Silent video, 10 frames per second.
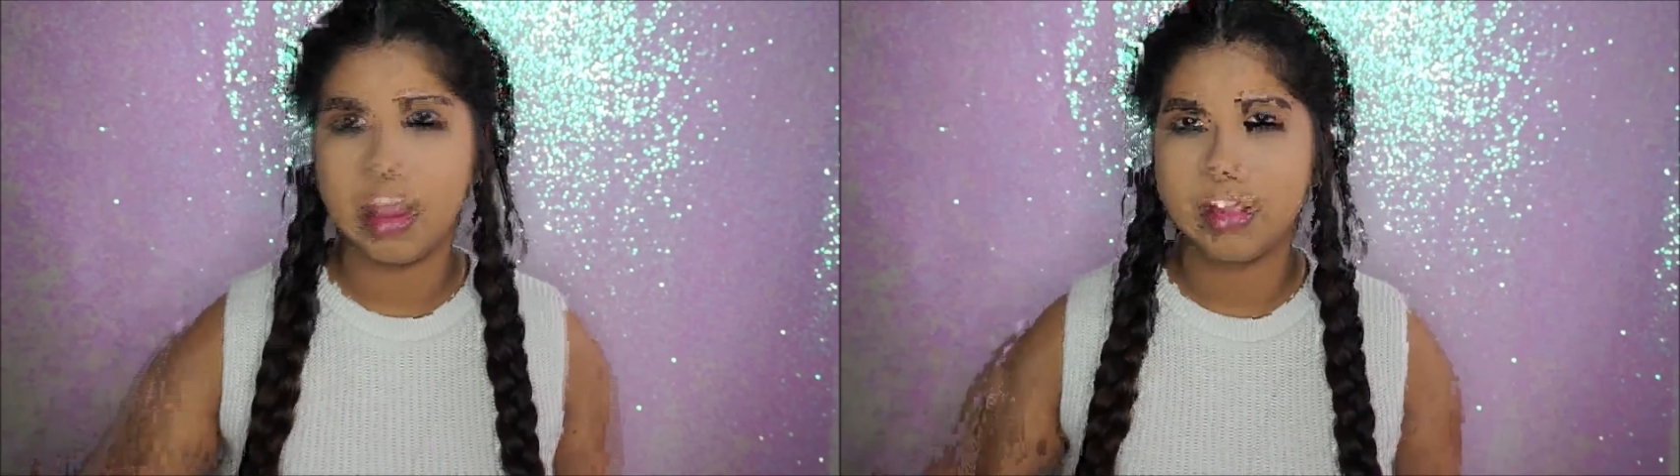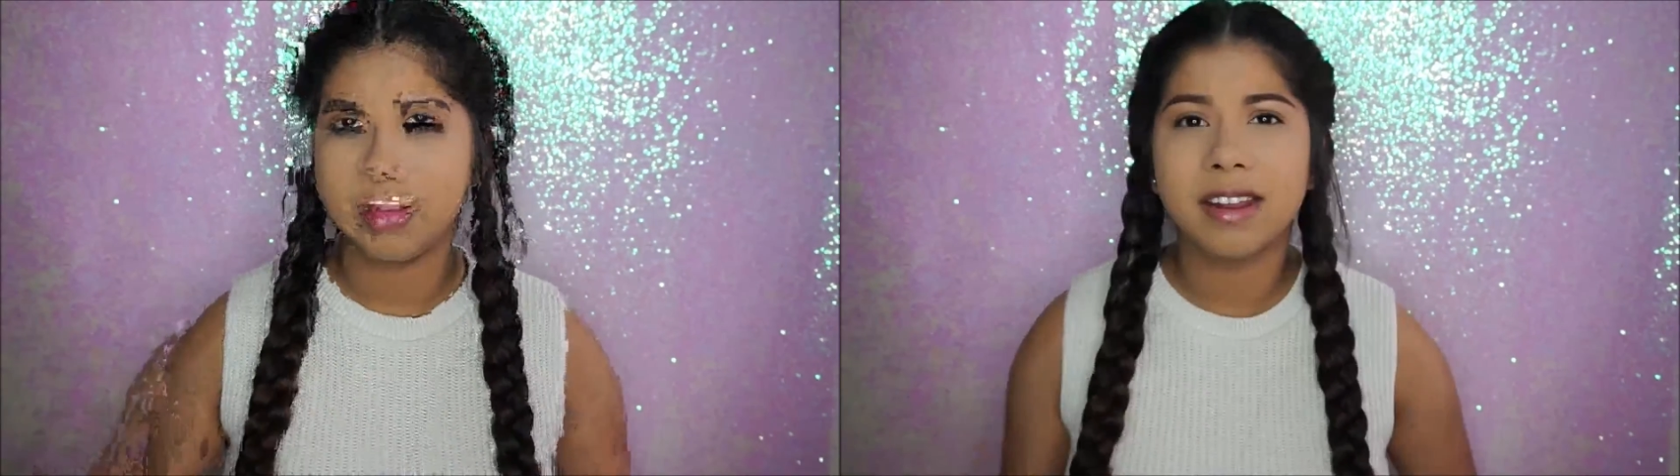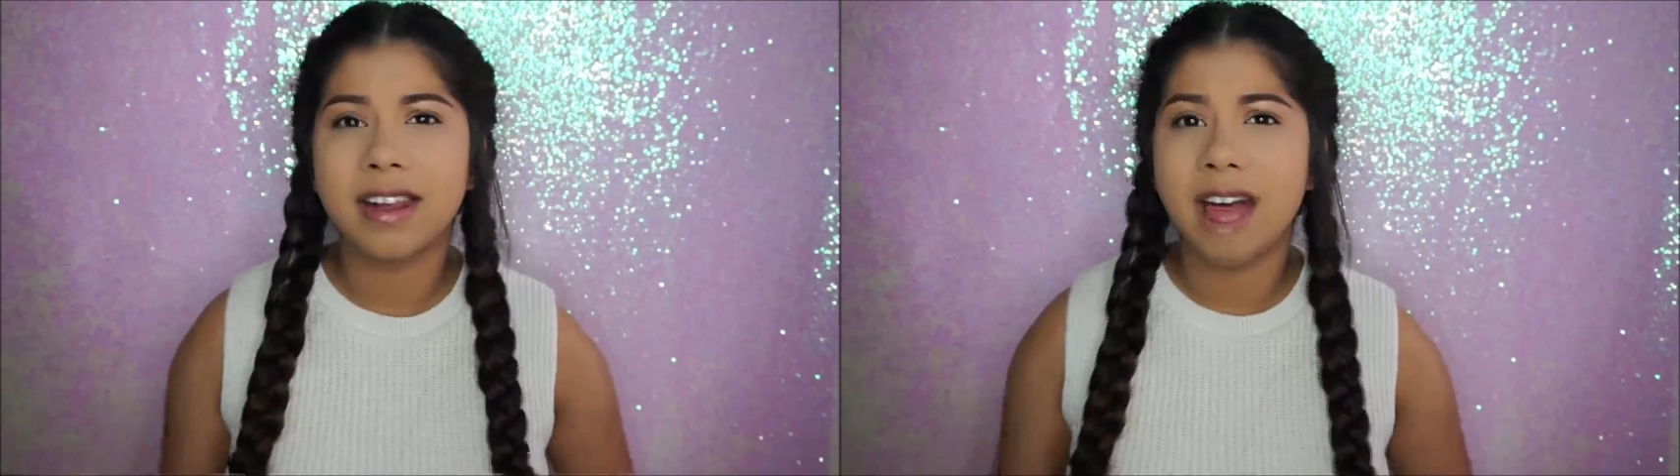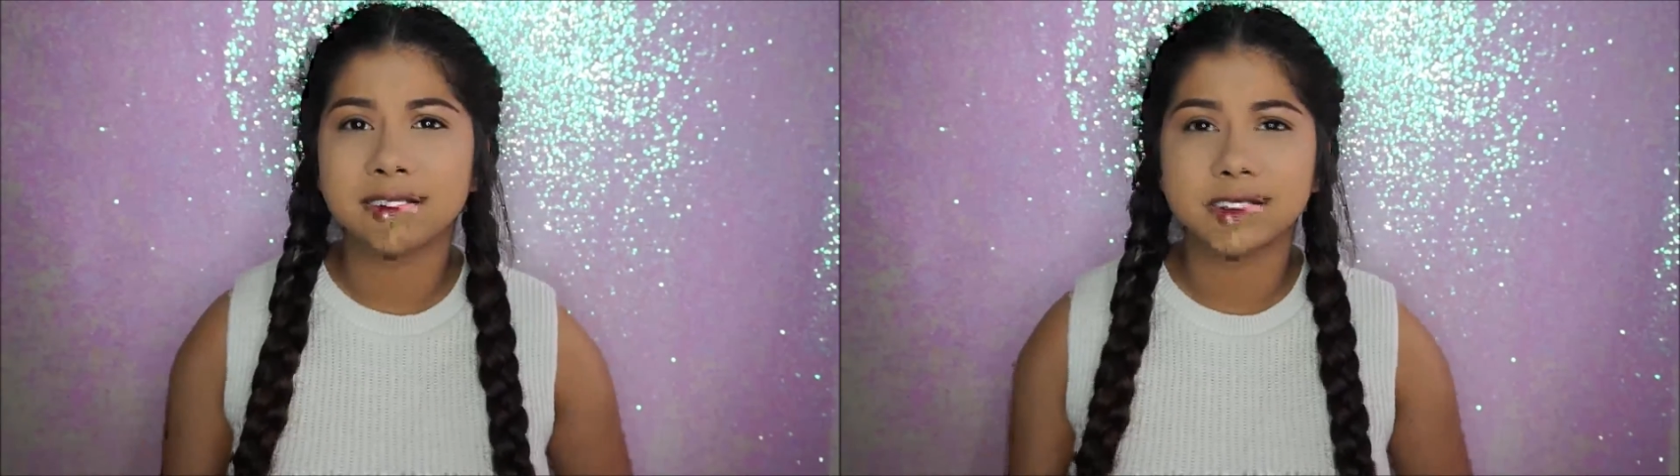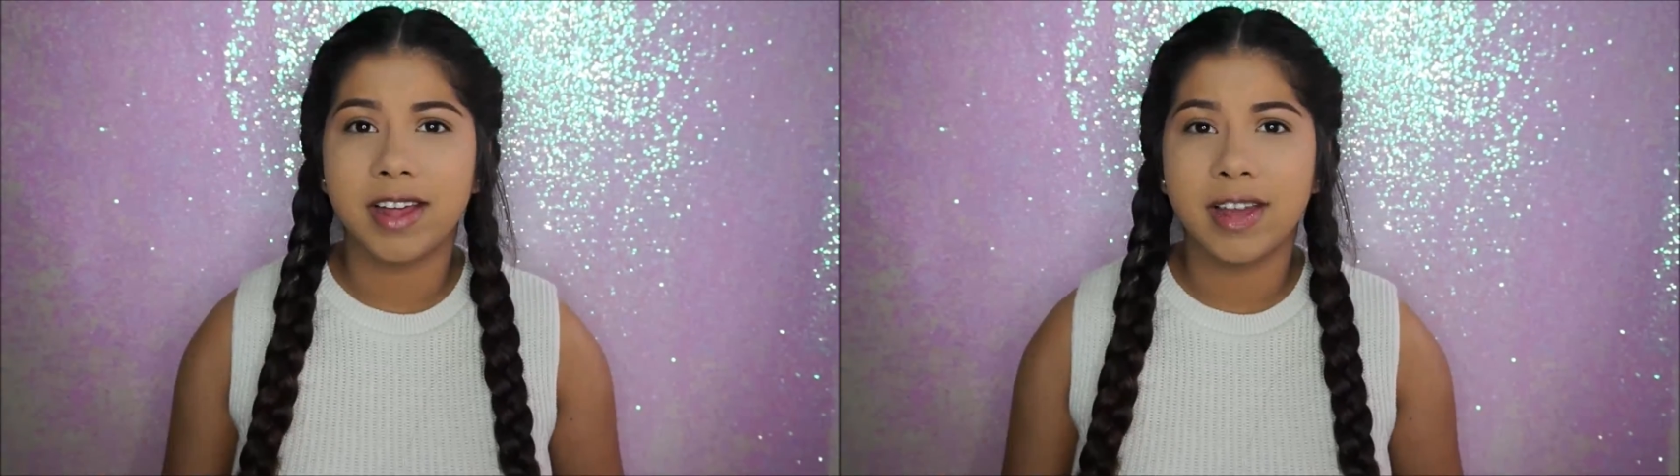And then
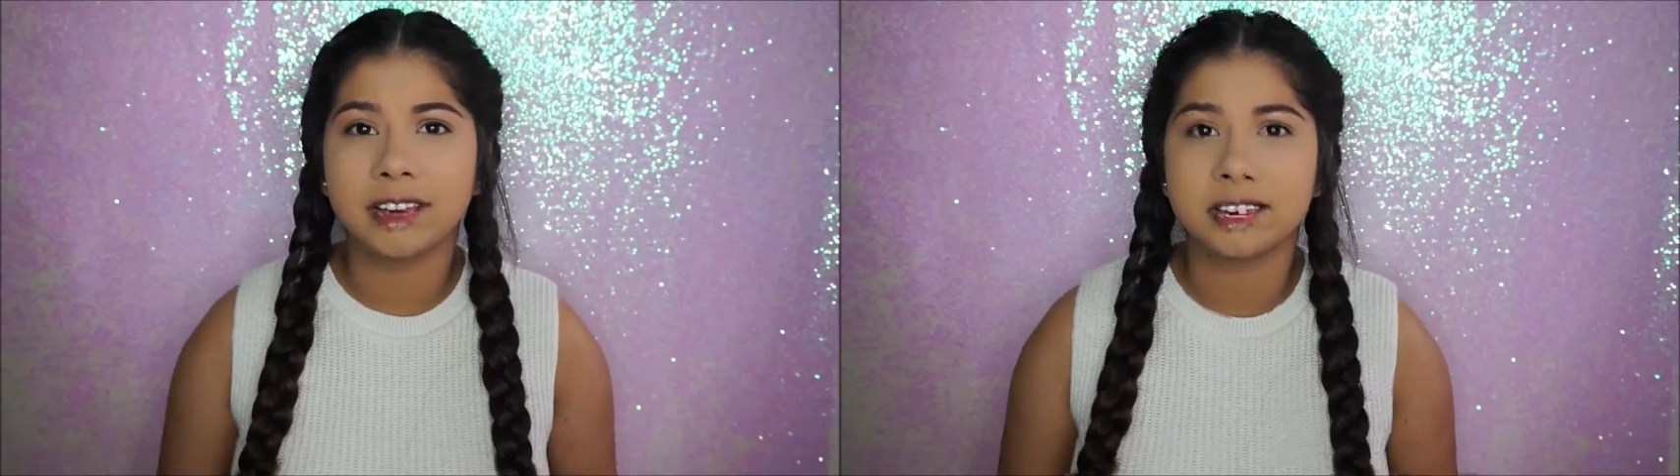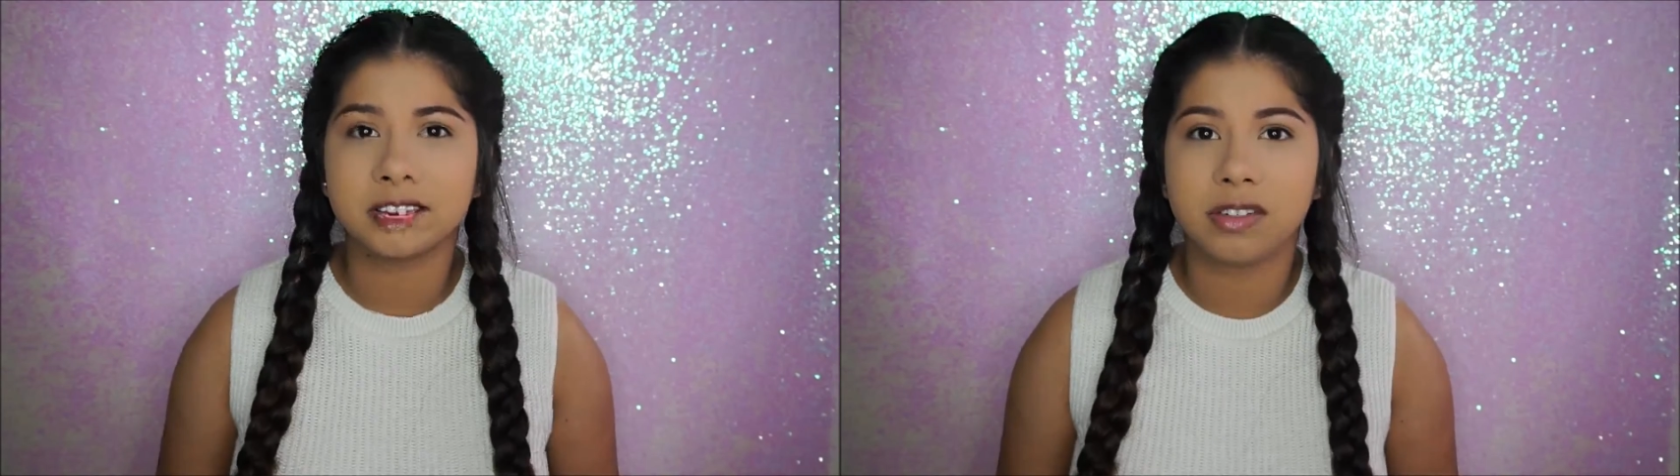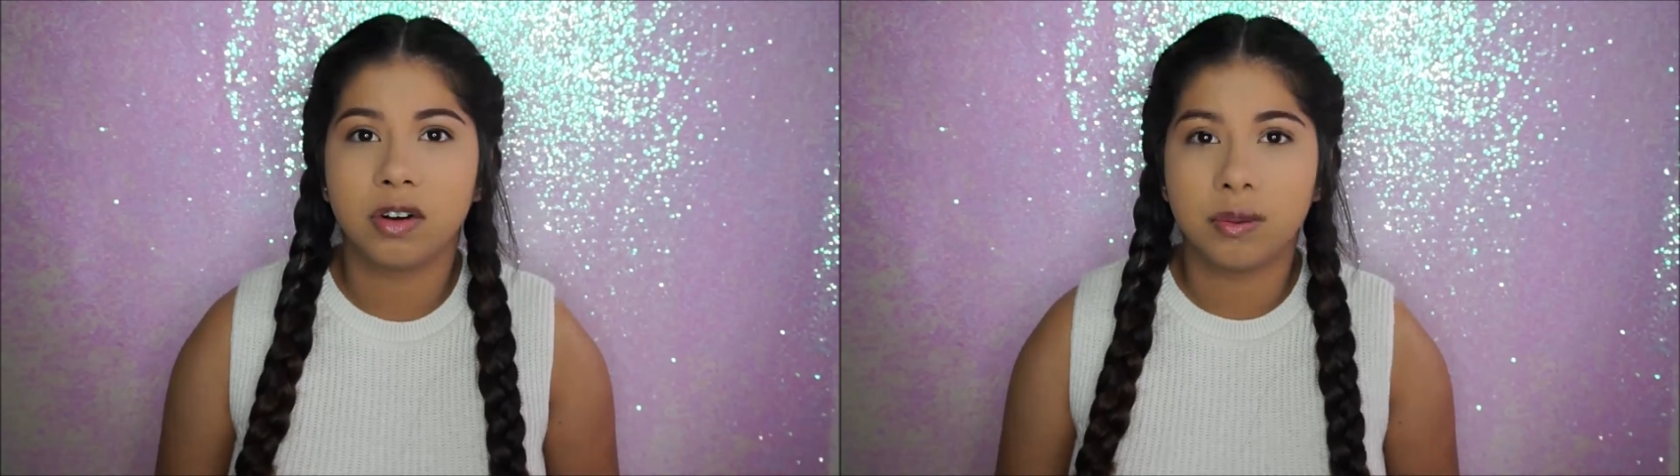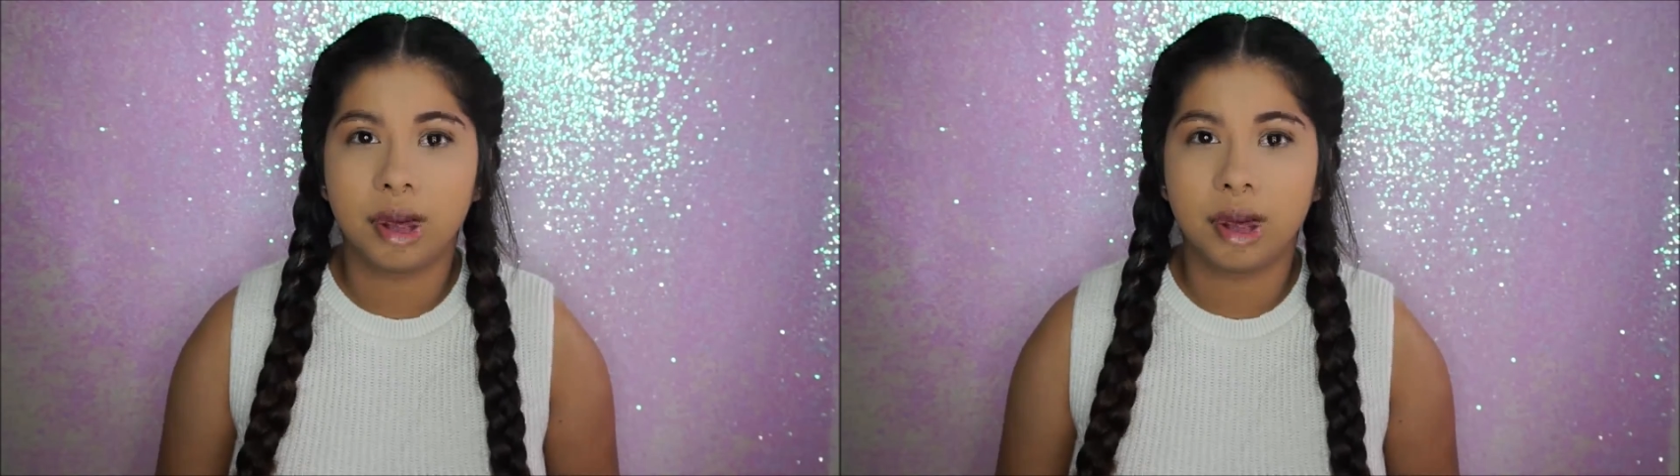after that, I just go